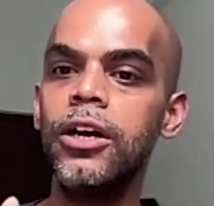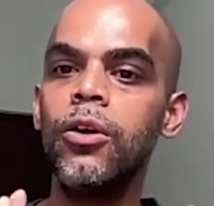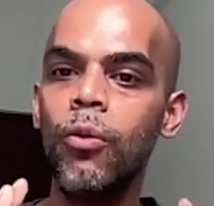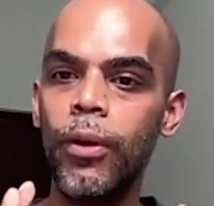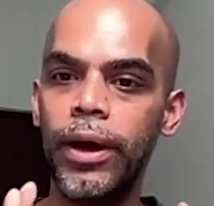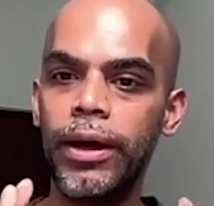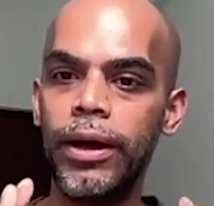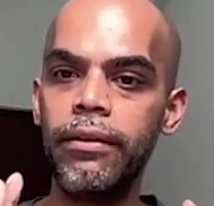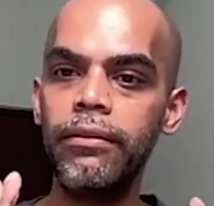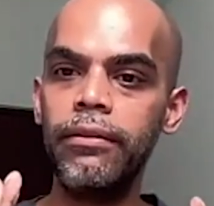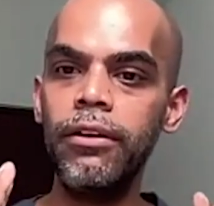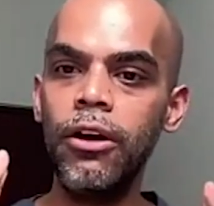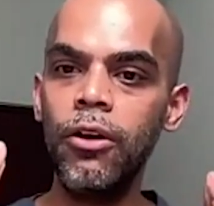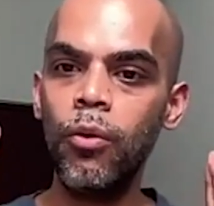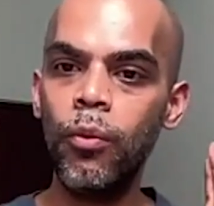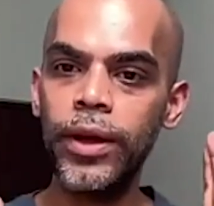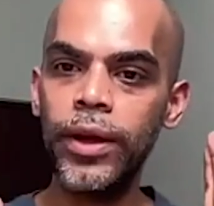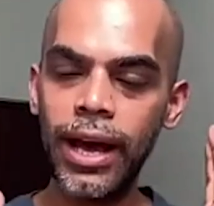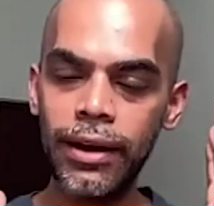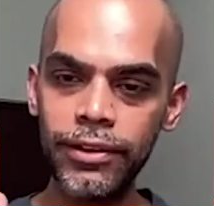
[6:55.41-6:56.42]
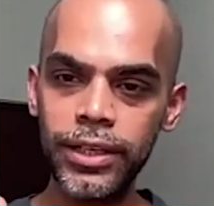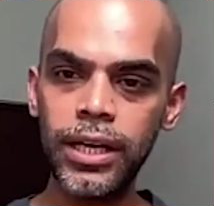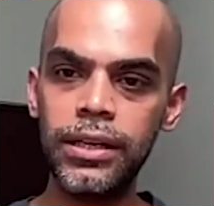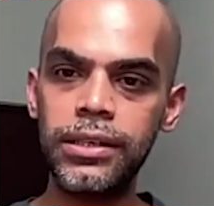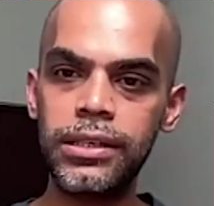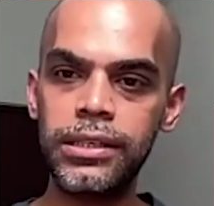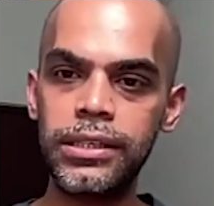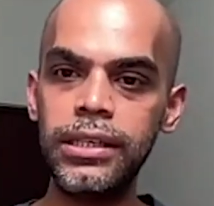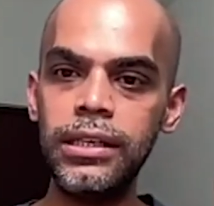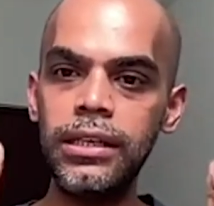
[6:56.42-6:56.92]
Wherein we have a
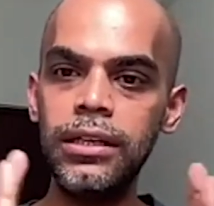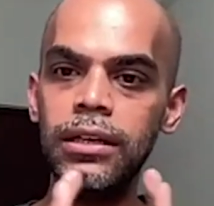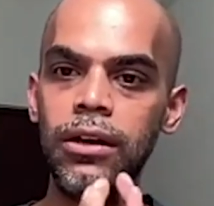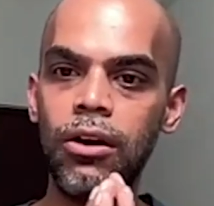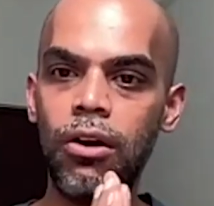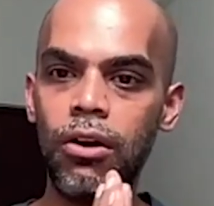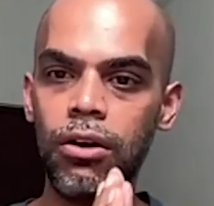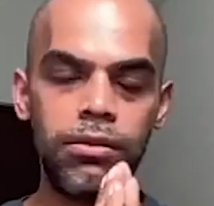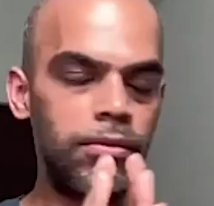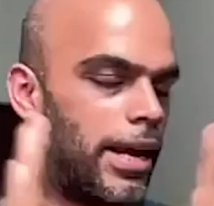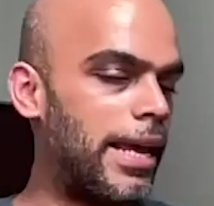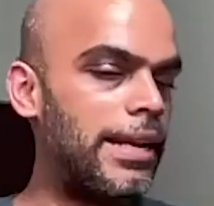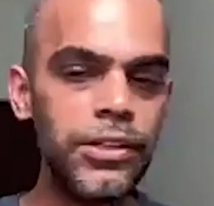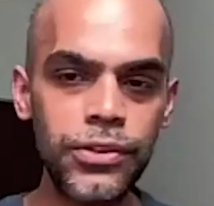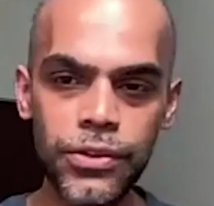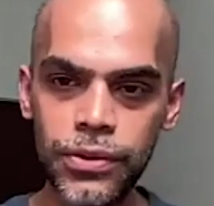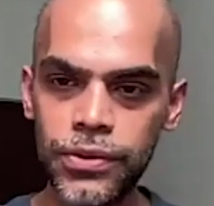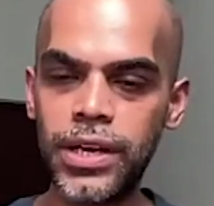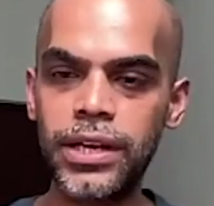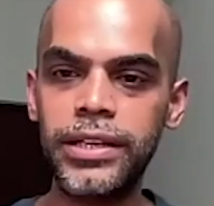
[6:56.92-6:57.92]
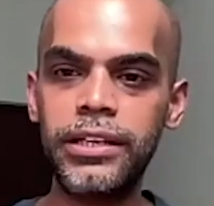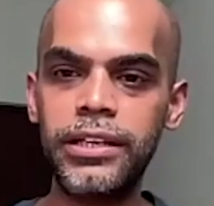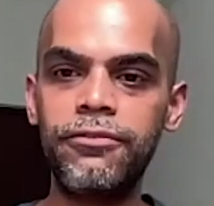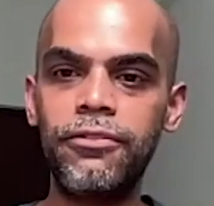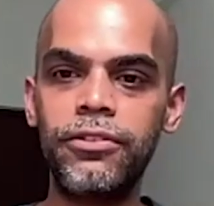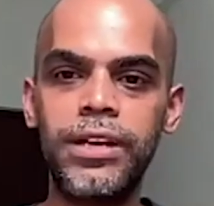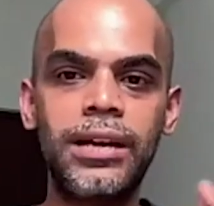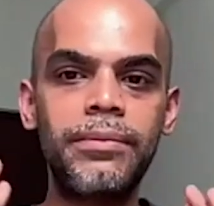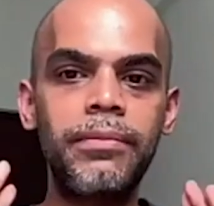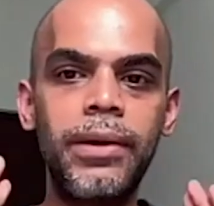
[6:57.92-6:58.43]
country or any society for
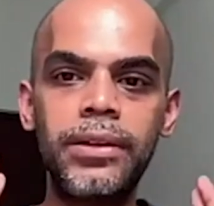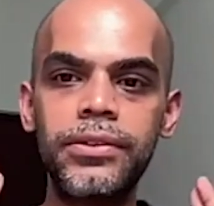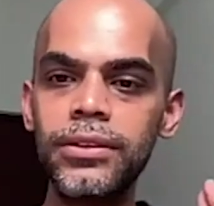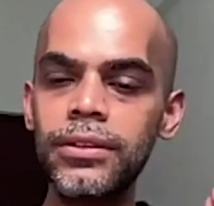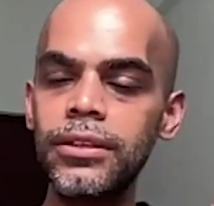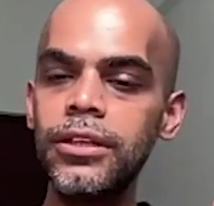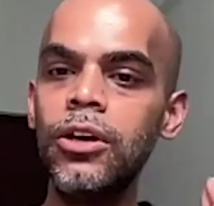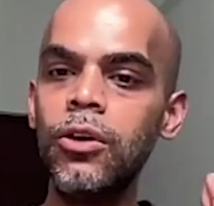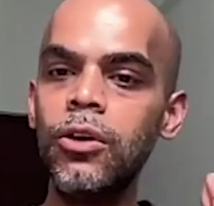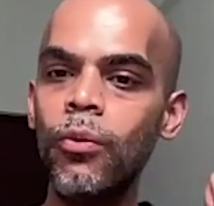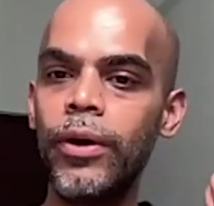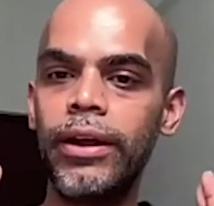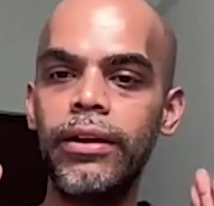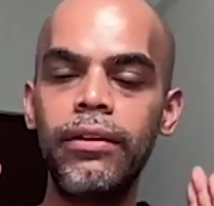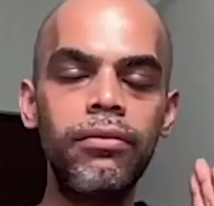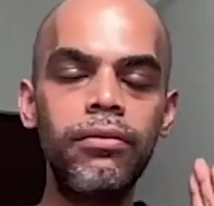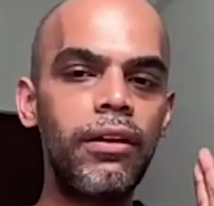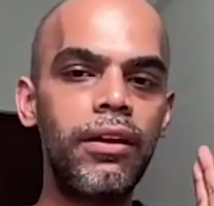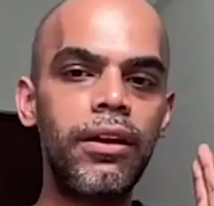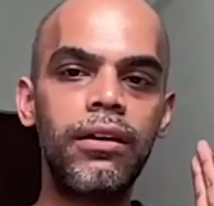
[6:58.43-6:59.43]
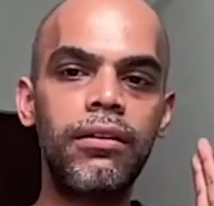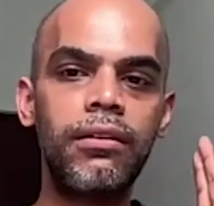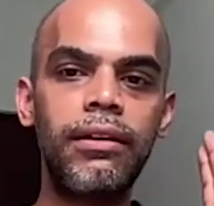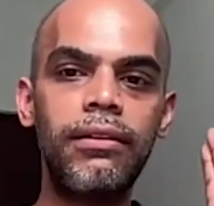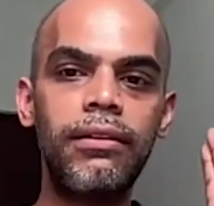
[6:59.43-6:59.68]
that matter, wherein there are